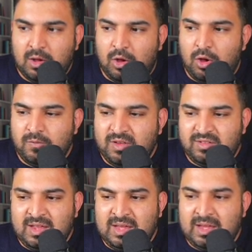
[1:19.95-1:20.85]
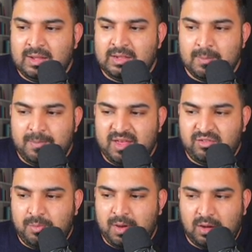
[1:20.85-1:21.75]
obviously the
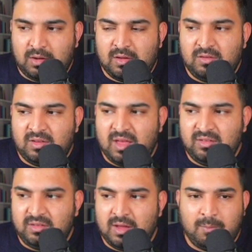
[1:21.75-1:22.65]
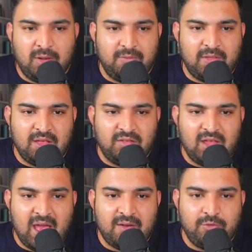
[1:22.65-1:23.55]
best practice is a couple of things you
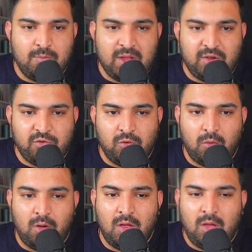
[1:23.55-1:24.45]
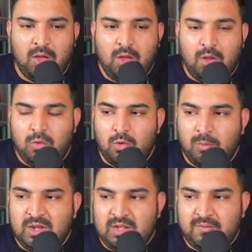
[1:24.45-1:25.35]
have to make sure.
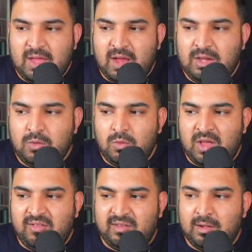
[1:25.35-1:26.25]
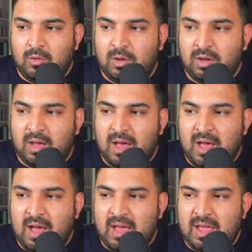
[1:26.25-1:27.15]
Normally the way I do is, look,
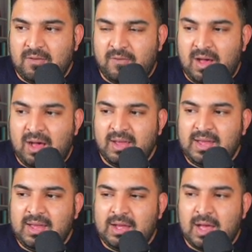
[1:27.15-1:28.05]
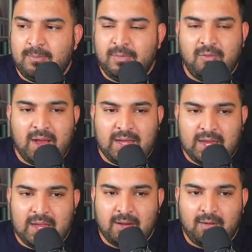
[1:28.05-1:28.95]
if I come right
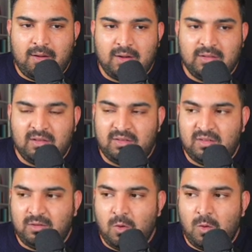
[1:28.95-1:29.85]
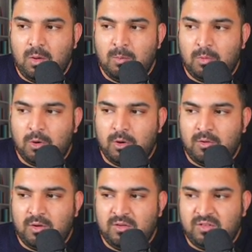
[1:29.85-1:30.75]
here, this is called
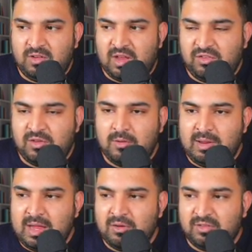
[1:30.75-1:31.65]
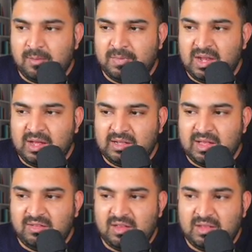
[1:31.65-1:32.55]
modern stationery or something like
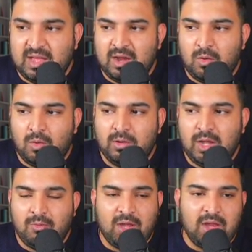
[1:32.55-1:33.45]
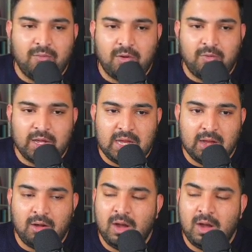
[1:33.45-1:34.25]
this, and they are only trading for 1 year.